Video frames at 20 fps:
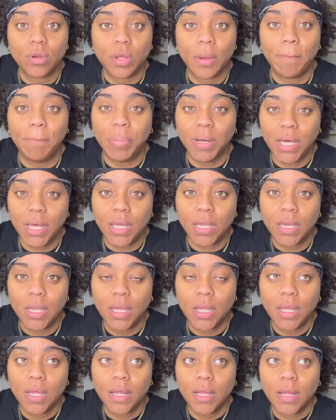
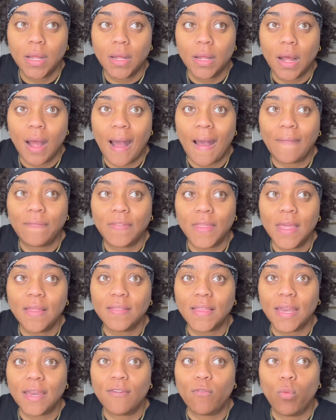But I
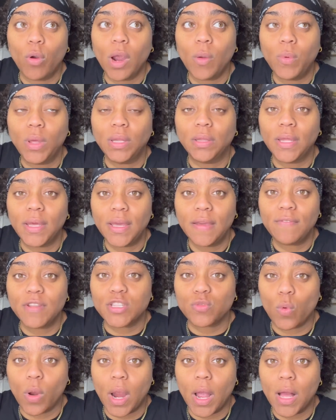think that if where we lived
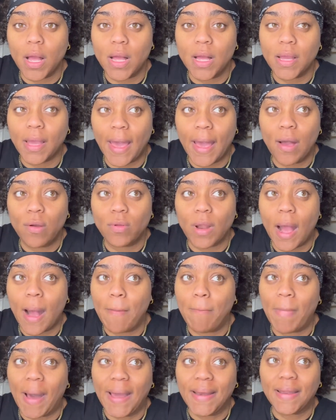is where I hung out,
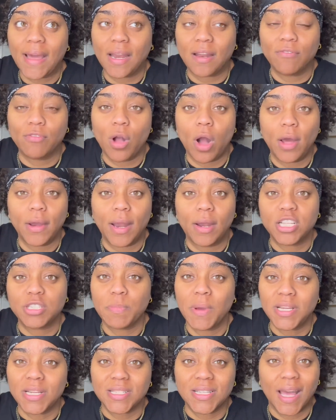I might not have gone out as
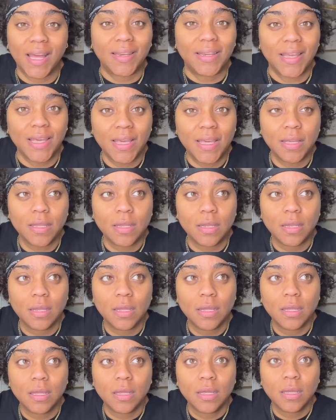much as I did.
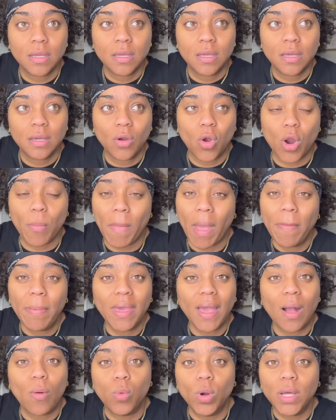Or
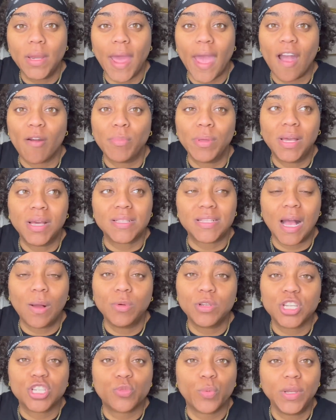maybe I would have, because I
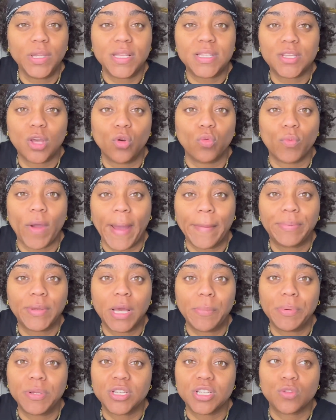was just really so wrapped
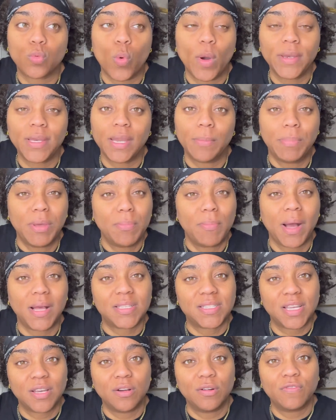up in just wanting to be
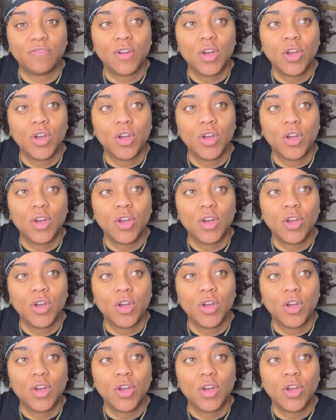myself,